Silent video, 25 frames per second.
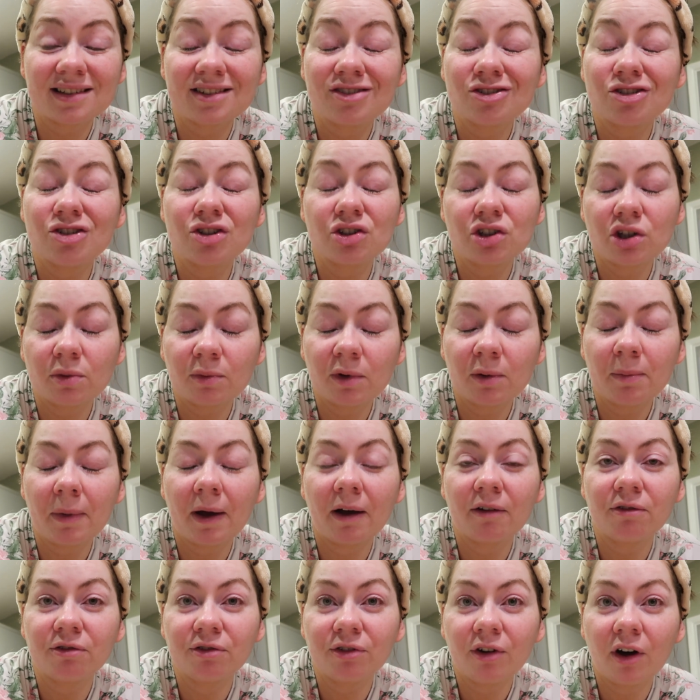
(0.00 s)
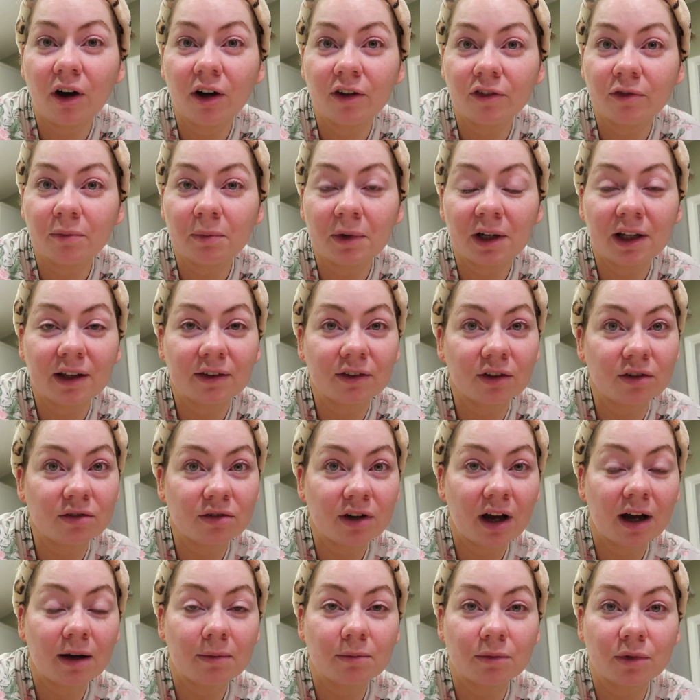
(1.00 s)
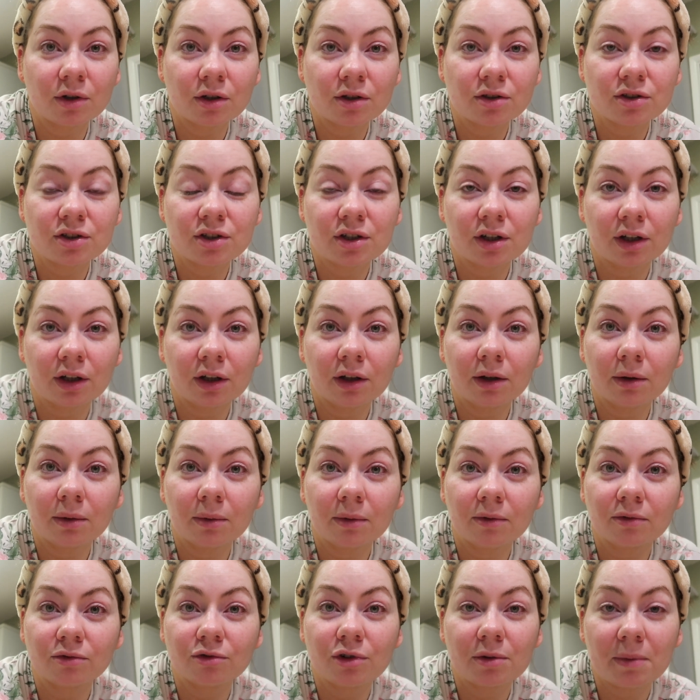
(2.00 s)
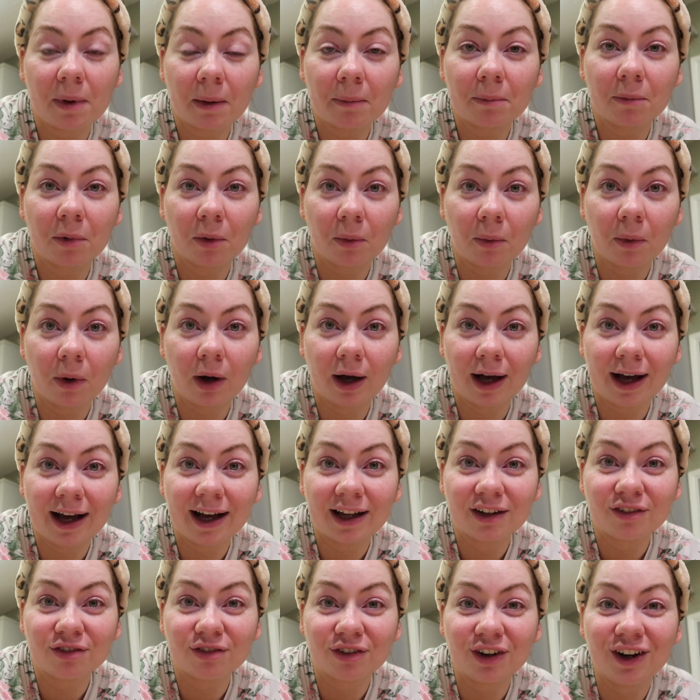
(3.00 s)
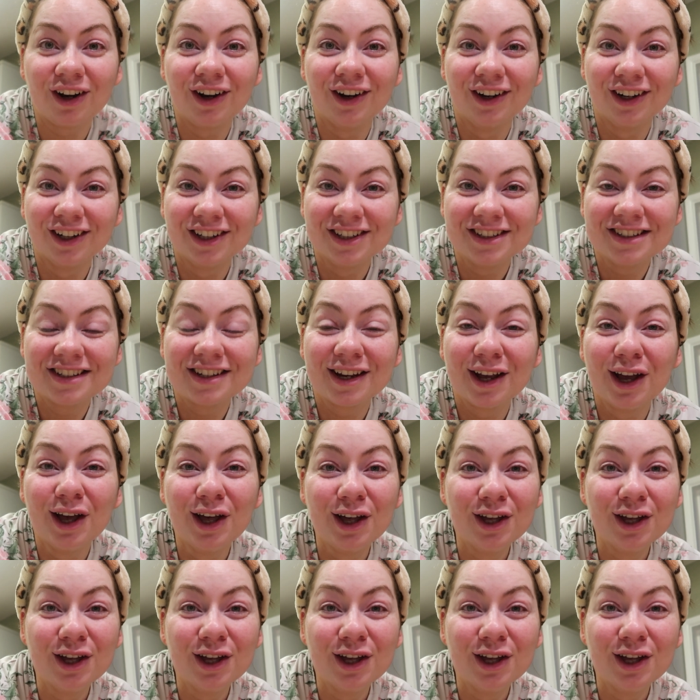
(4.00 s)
It just took me about 5 minutes off camera to remember what I had for lunch.